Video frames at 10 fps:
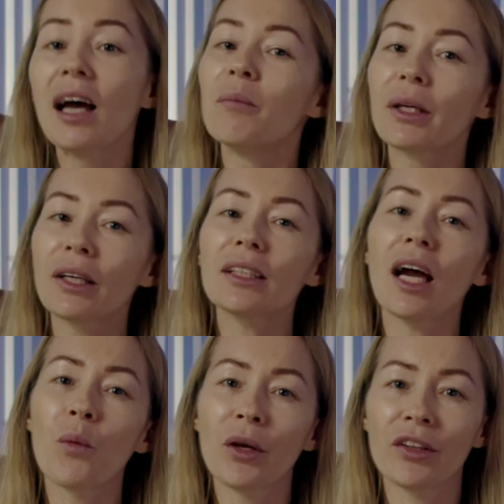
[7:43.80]
Because
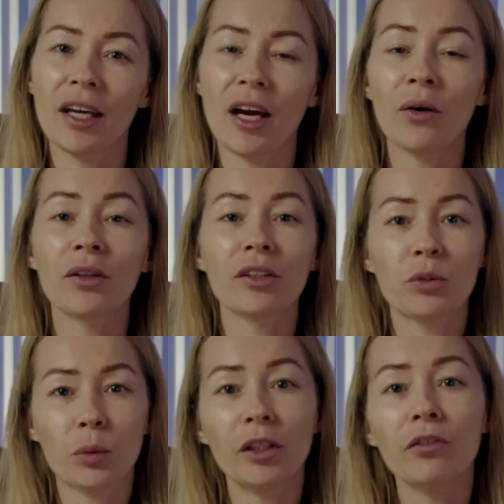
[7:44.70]
I went there on the
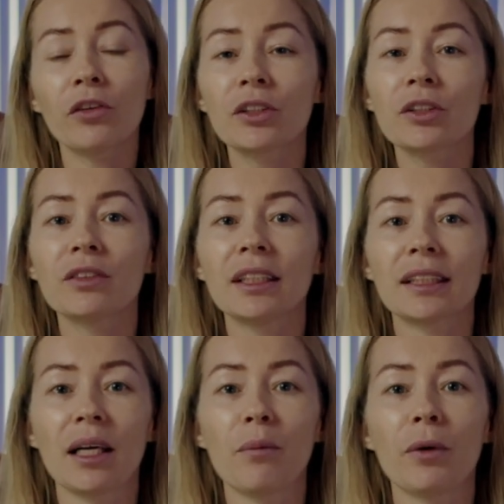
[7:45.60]
21st of
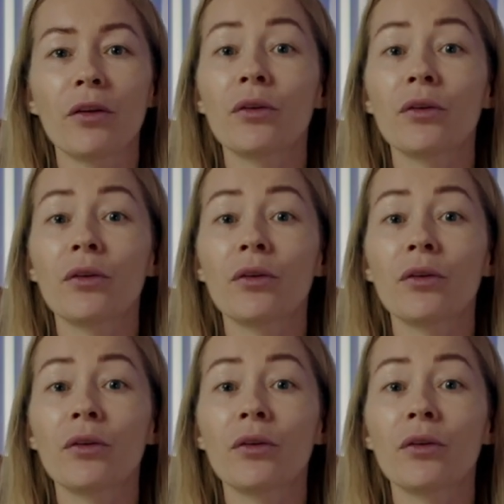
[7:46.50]
December,